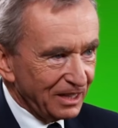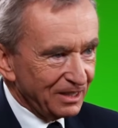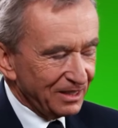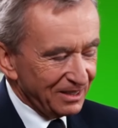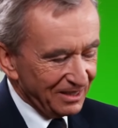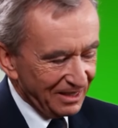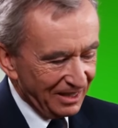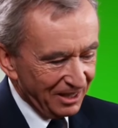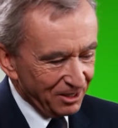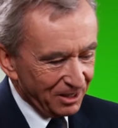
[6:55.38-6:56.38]
would make an offer
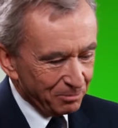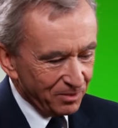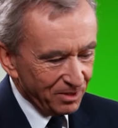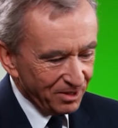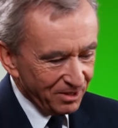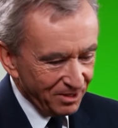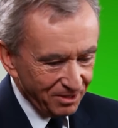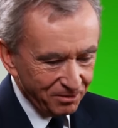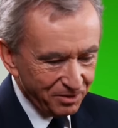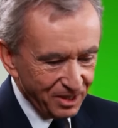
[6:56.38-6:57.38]
to buy the entire
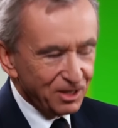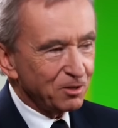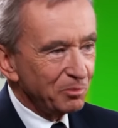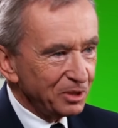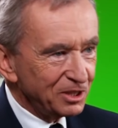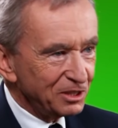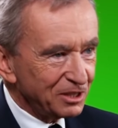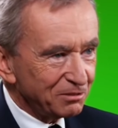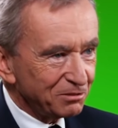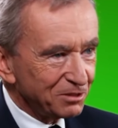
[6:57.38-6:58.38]
company, or he
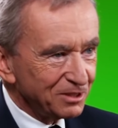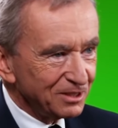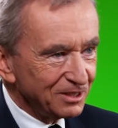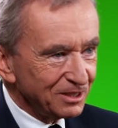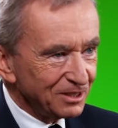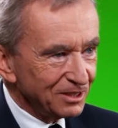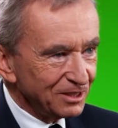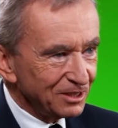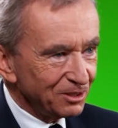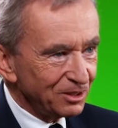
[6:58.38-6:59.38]
would continue to buy shares
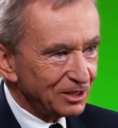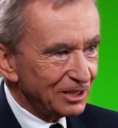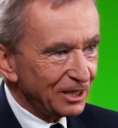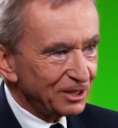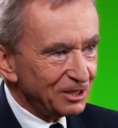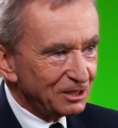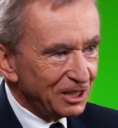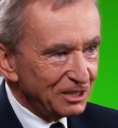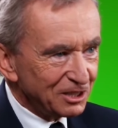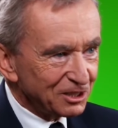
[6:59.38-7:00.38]
from the open market
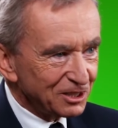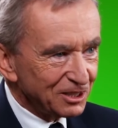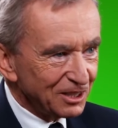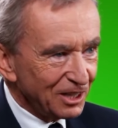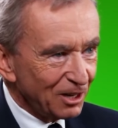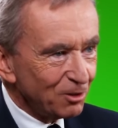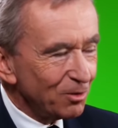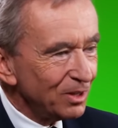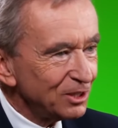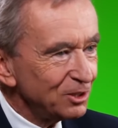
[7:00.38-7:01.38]
until he could force an
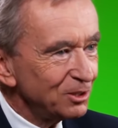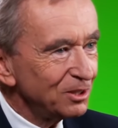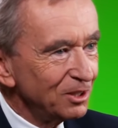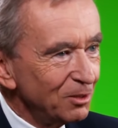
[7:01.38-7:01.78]
acquisition.